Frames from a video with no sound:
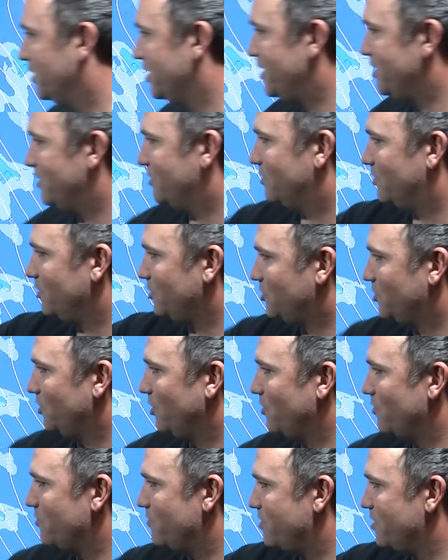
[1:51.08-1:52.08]
is this
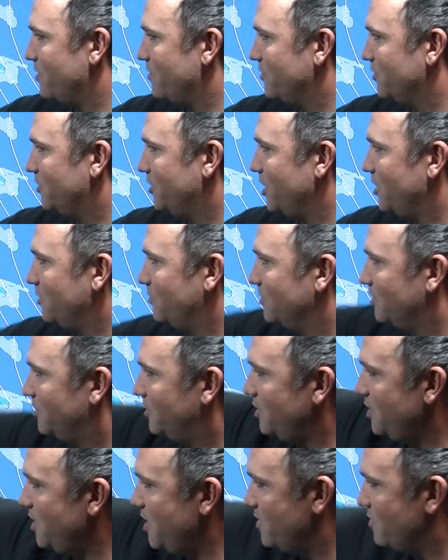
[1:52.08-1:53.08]
low there in the Tasman
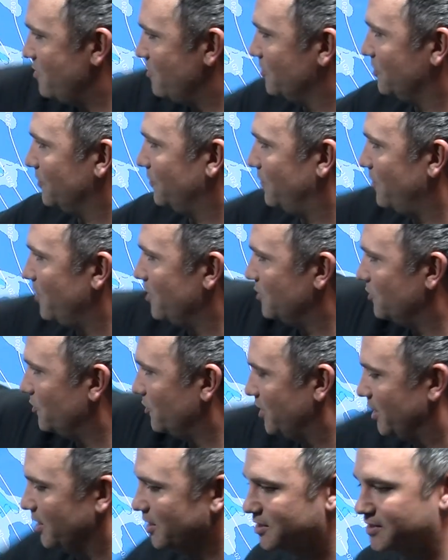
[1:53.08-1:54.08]
Sea, and there is a front
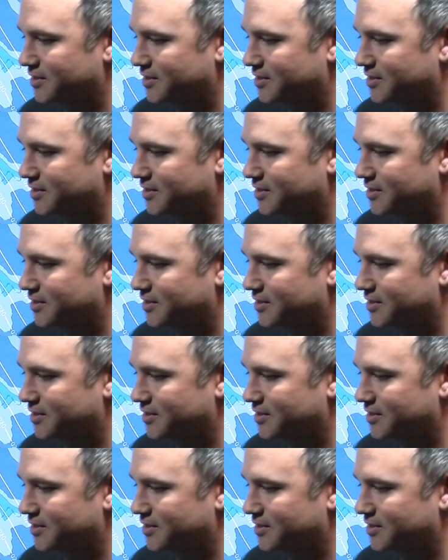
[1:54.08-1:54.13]
hooking into